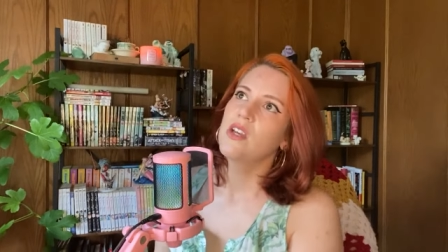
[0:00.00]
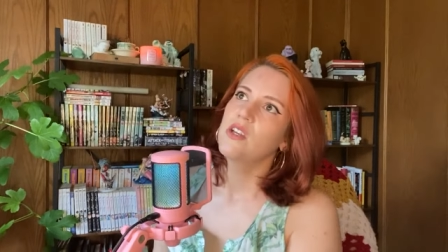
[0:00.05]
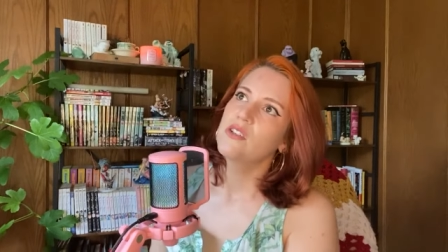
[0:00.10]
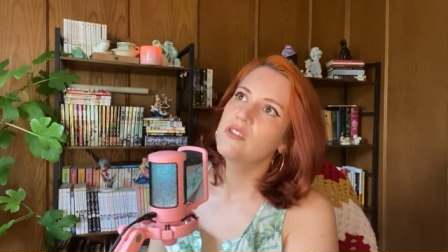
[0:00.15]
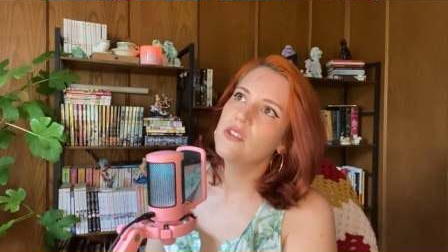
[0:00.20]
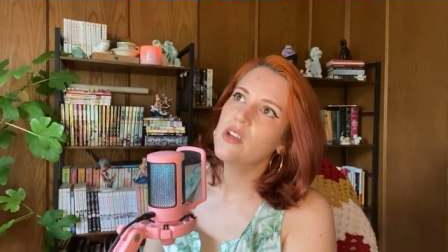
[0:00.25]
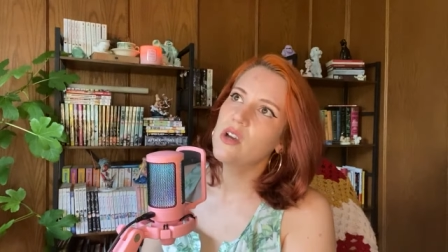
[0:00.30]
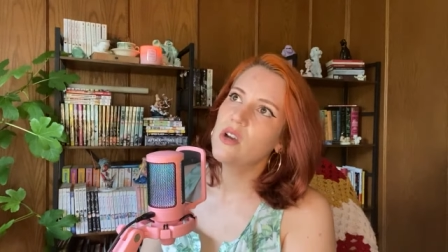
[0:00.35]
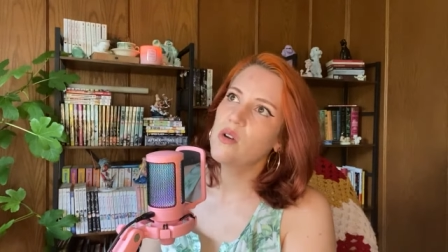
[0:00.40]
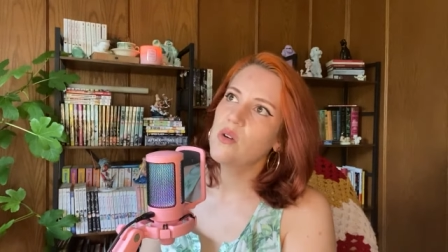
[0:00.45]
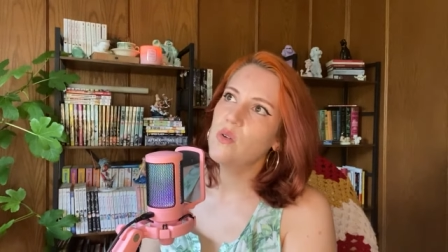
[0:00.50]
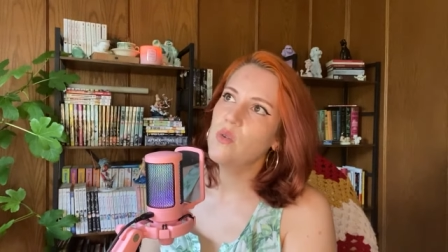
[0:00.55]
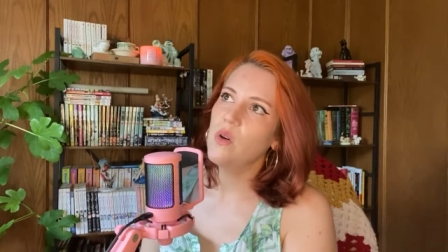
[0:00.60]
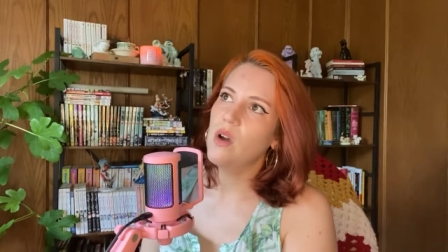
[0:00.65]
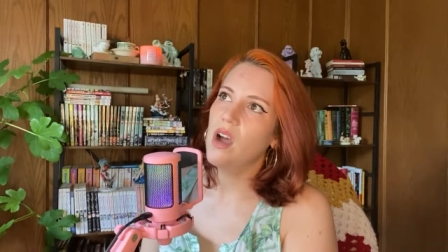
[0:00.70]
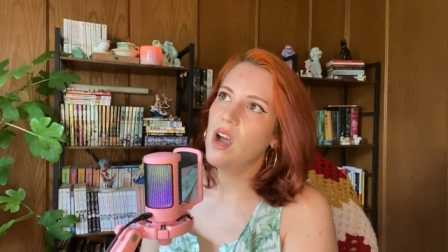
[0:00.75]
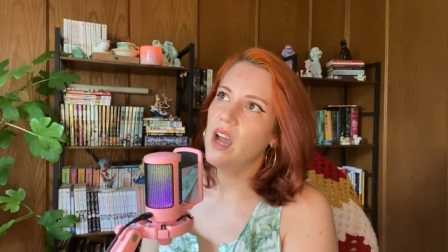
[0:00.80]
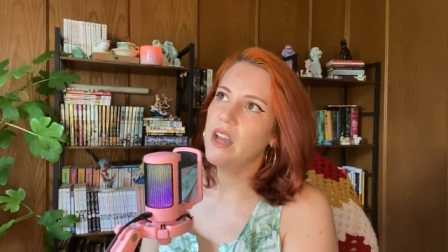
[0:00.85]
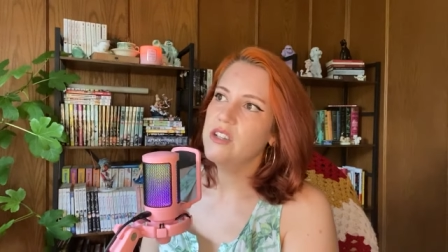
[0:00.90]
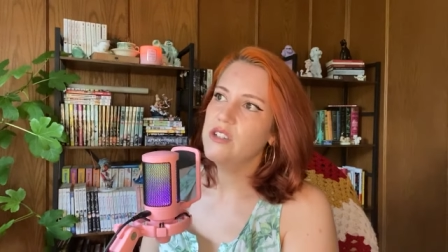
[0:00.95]
So
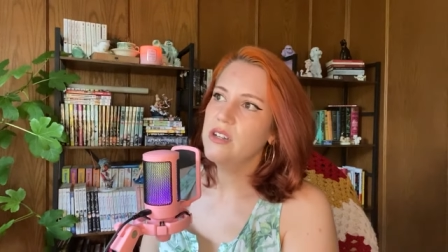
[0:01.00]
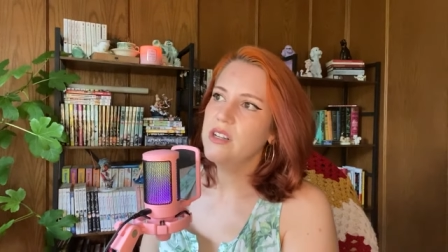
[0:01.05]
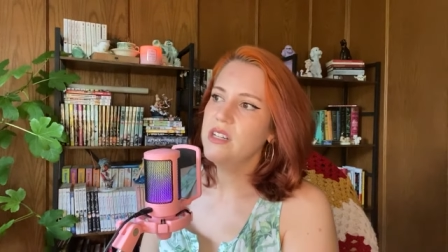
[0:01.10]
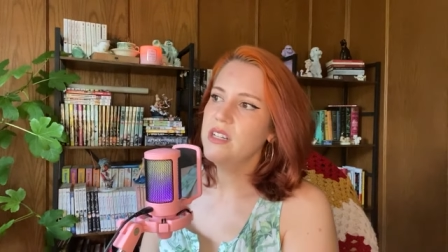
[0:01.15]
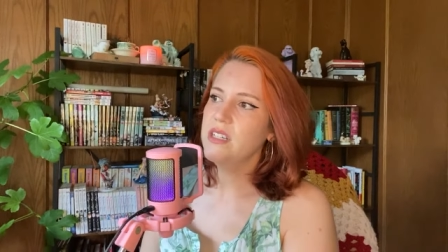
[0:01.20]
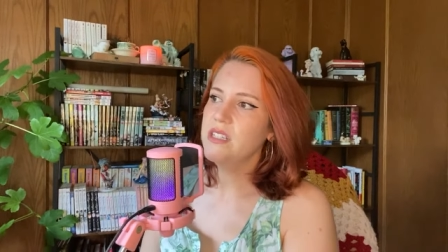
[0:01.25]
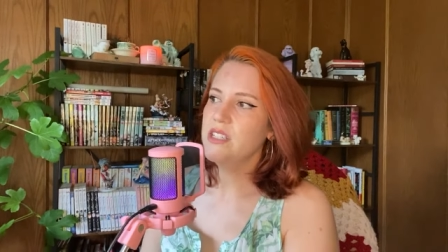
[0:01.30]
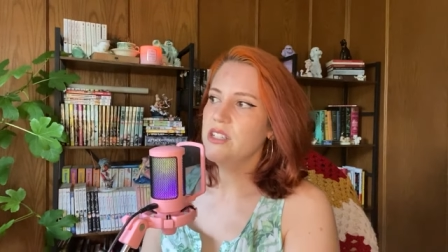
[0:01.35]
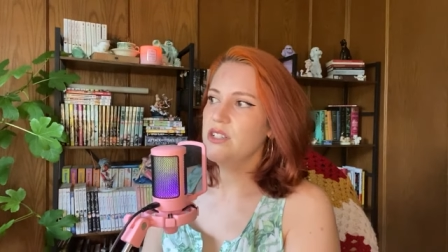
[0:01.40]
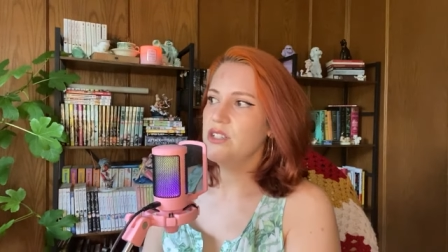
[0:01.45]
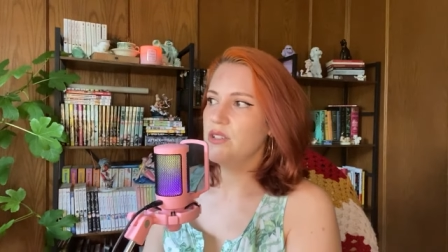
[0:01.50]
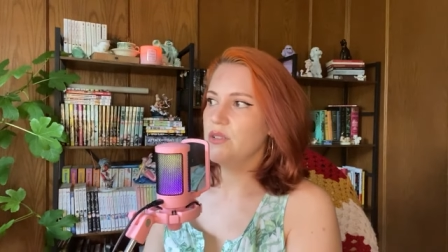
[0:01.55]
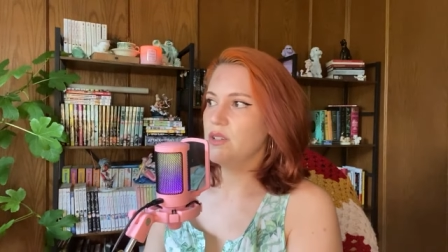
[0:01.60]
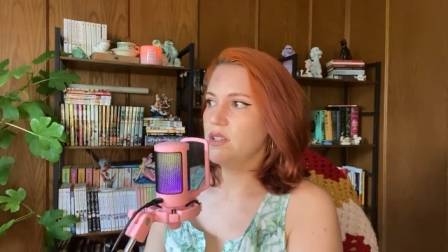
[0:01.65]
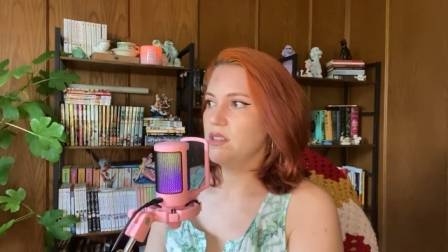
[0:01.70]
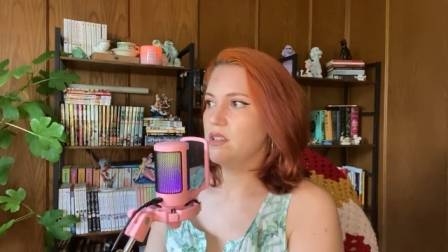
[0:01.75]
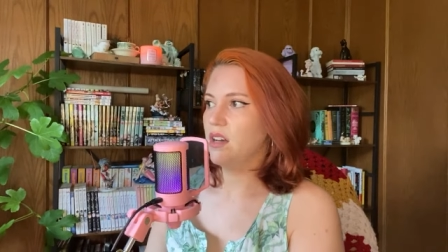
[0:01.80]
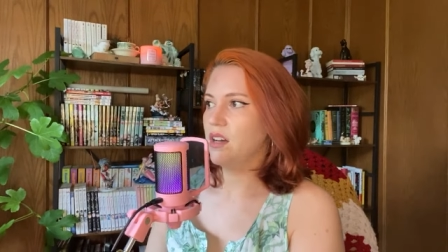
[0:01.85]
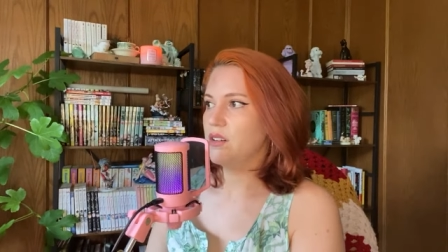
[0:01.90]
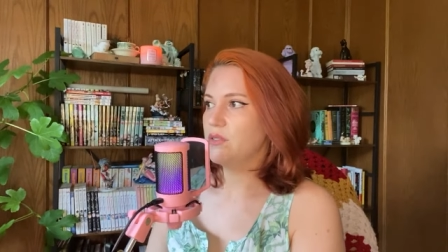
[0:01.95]
I try not to do
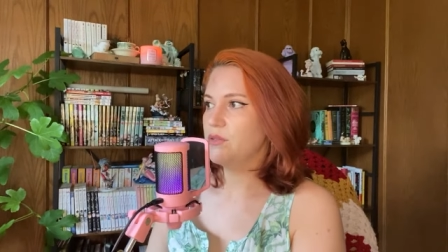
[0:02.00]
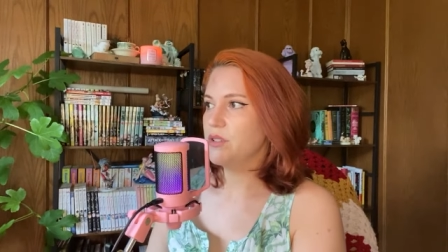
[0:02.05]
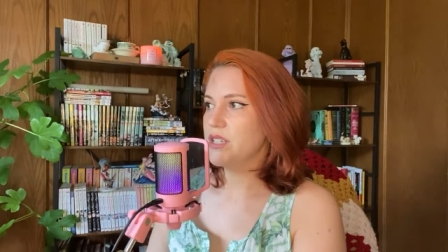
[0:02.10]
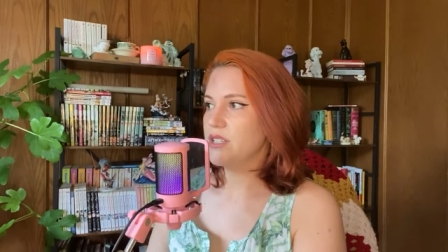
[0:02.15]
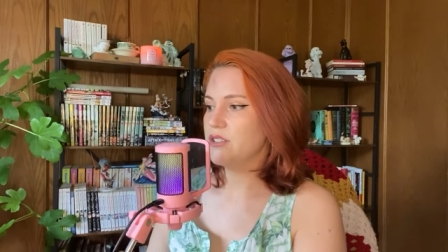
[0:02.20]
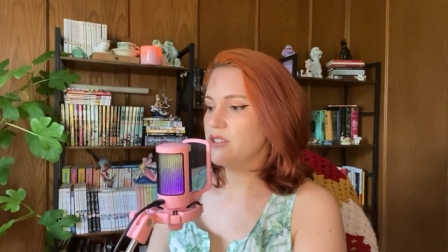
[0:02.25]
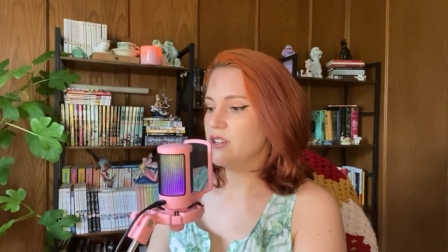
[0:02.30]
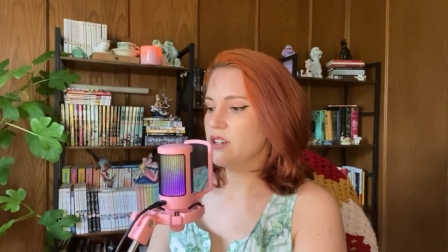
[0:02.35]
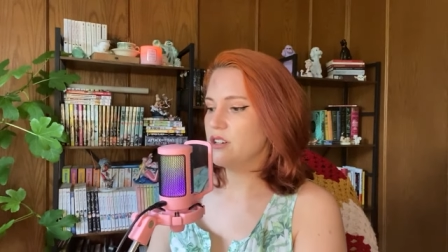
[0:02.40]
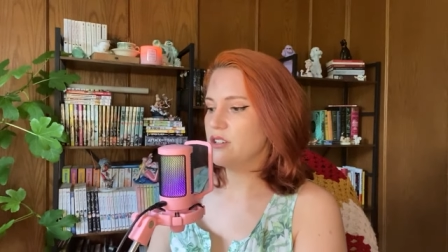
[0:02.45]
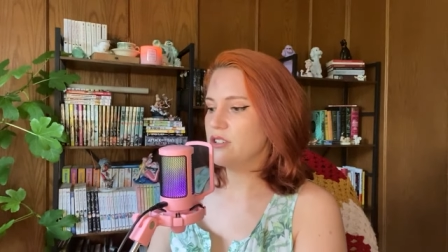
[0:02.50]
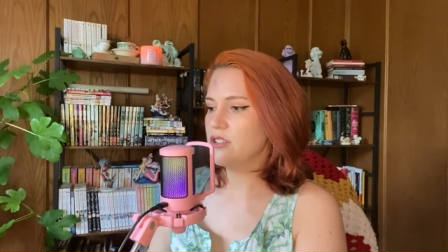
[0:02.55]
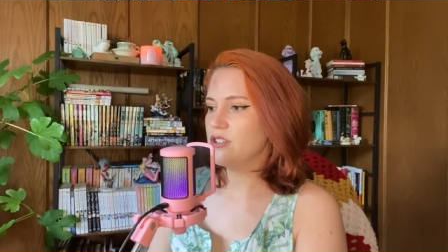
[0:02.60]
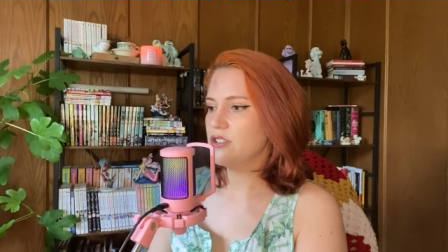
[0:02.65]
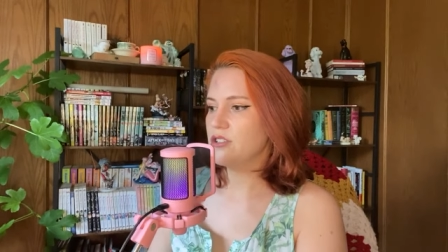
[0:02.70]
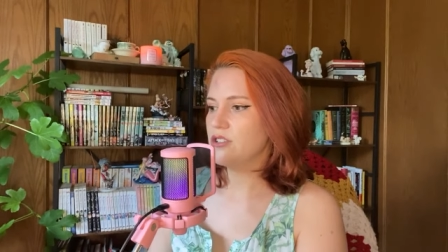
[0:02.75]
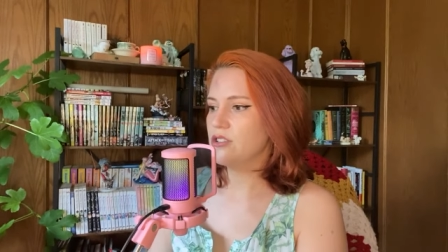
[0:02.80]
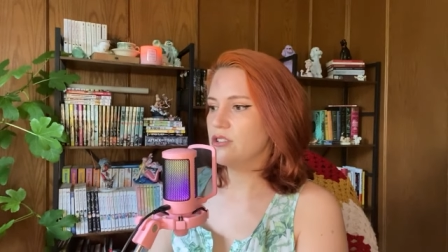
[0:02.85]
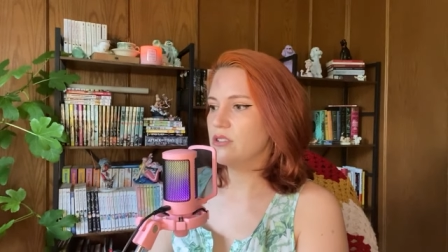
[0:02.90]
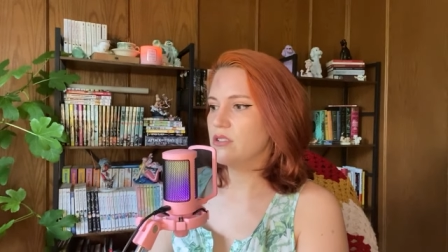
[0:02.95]
a lot of
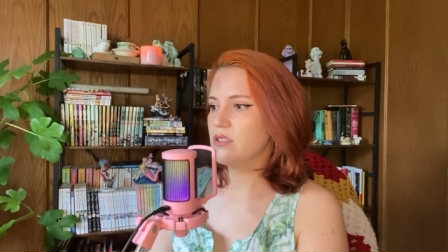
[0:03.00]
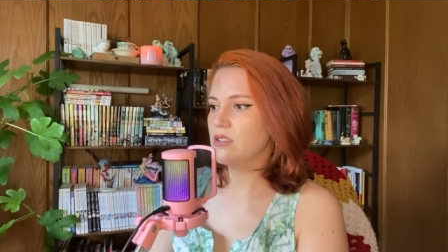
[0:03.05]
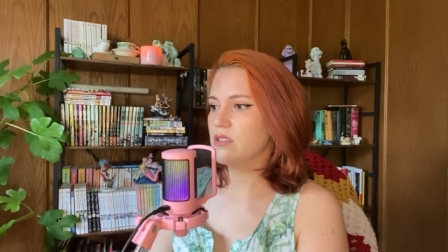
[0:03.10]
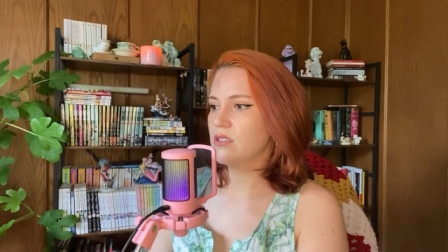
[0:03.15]
research